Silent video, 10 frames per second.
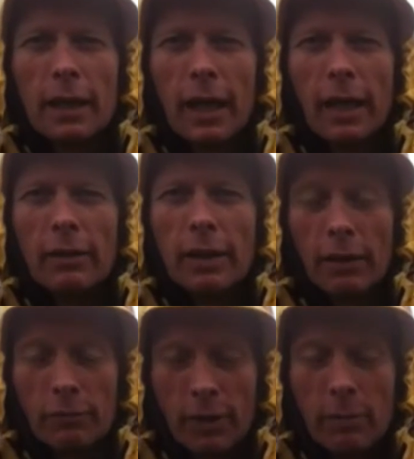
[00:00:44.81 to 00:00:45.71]
and yeah,
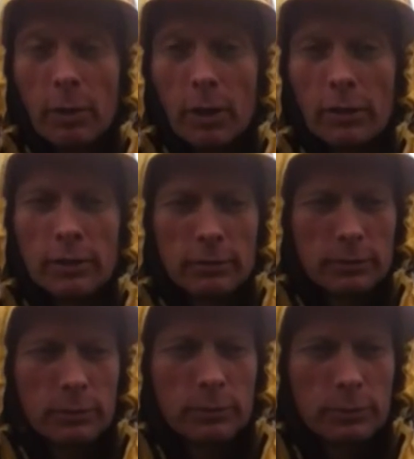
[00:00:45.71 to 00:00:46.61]
fibro
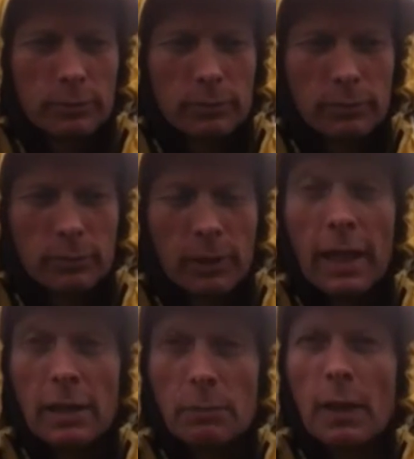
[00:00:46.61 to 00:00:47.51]
with
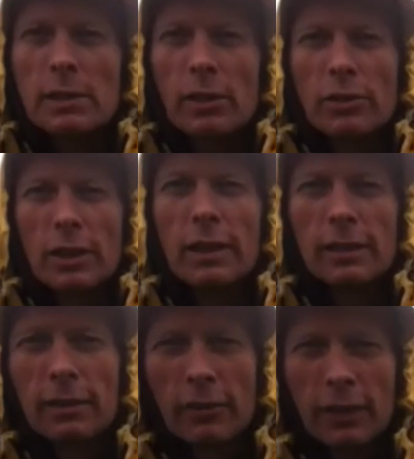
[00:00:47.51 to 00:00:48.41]
asbestos in it
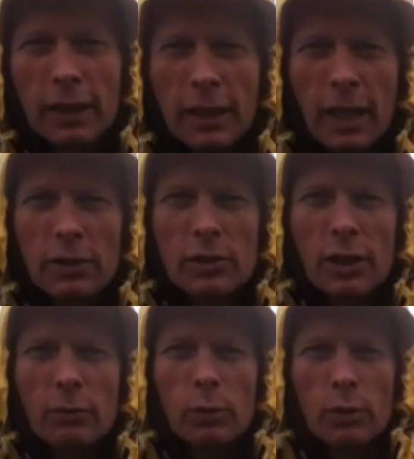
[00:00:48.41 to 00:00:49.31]
on the
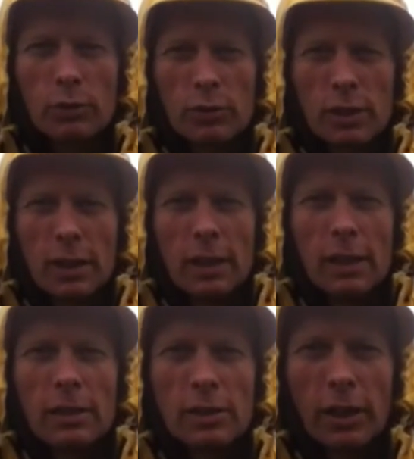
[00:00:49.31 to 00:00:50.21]
outside walls.
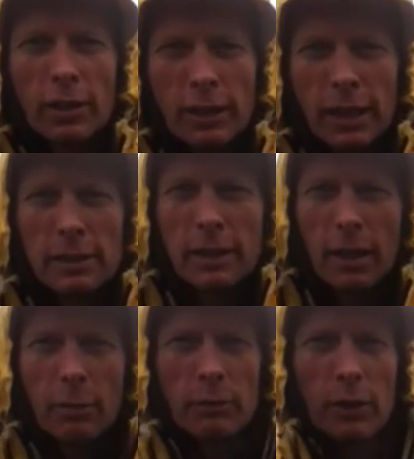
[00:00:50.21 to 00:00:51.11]
So yeah,
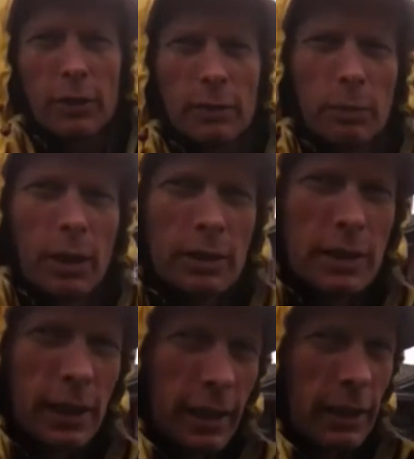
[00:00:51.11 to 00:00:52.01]
today we've got the blokes
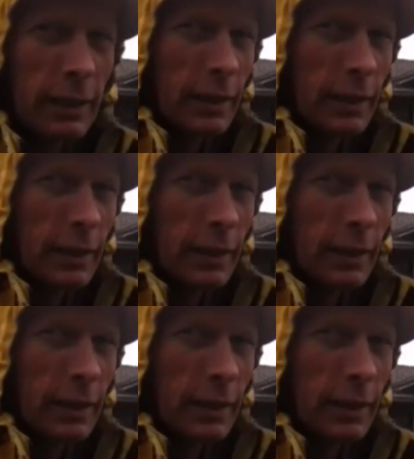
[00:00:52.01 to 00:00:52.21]
here